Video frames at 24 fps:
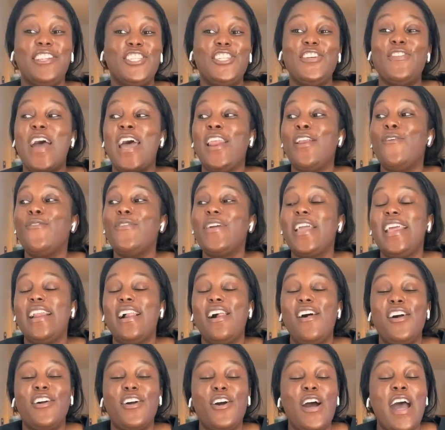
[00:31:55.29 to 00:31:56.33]
two. I don't get
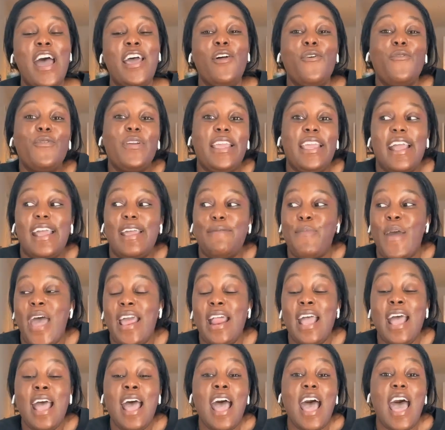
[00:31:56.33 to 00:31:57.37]
hung. I don't get bad.